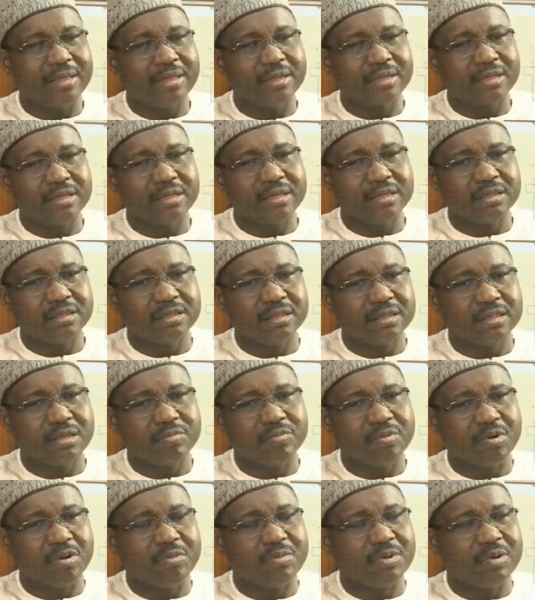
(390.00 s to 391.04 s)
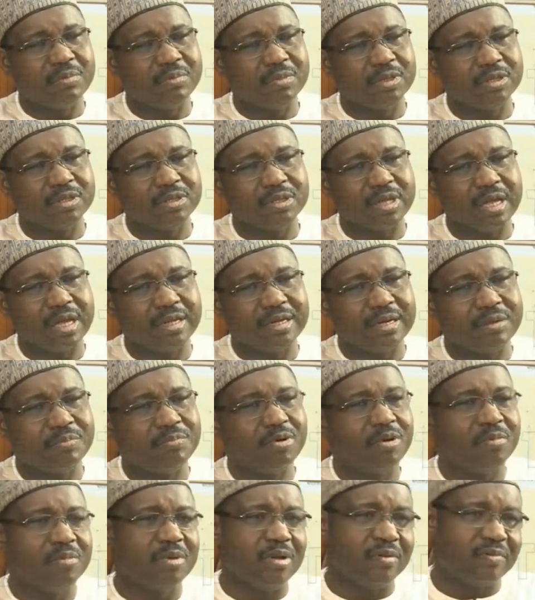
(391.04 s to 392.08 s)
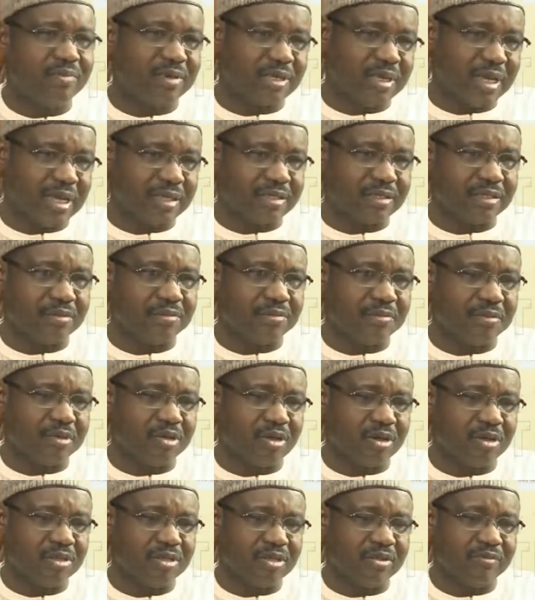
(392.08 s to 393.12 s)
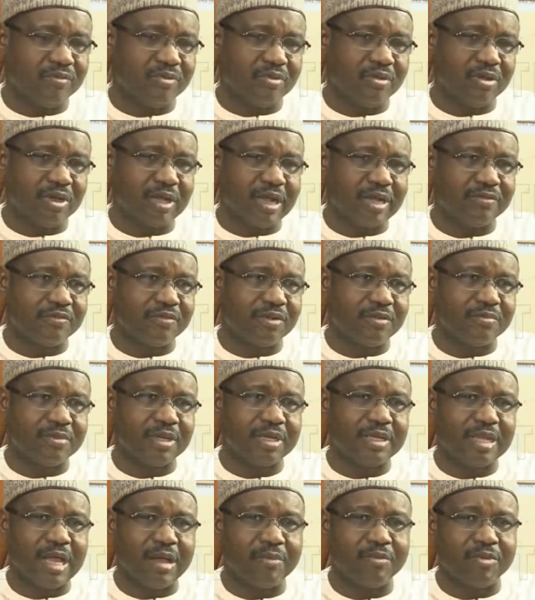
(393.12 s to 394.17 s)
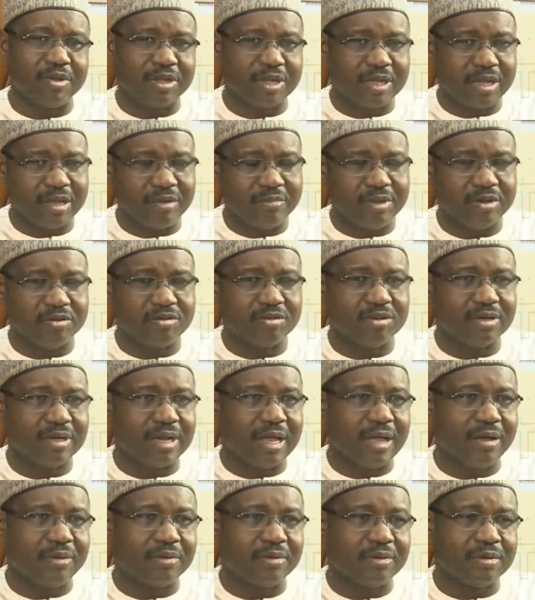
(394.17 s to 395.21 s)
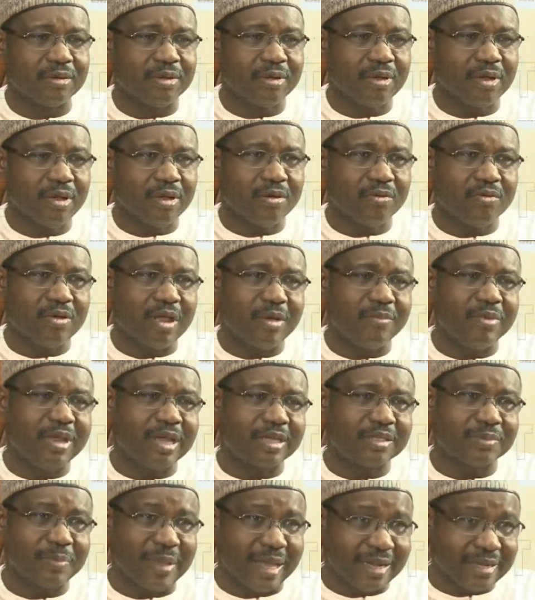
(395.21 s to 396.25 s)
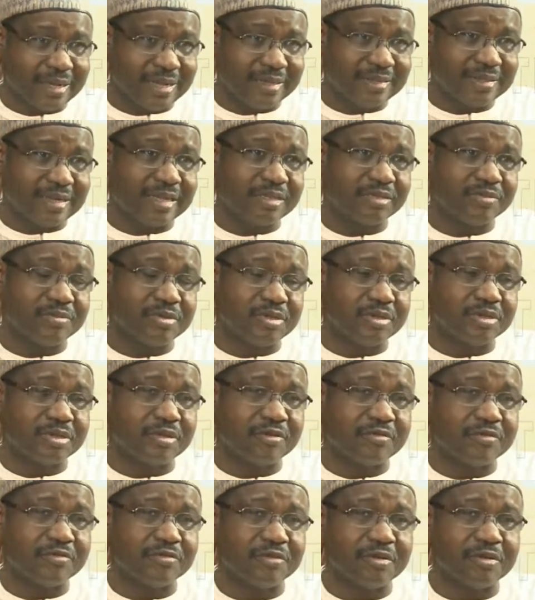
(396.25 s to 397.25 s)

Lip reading: think the problem is the problem of leadership, because if you look at from the time we came into now, we have expanded transmission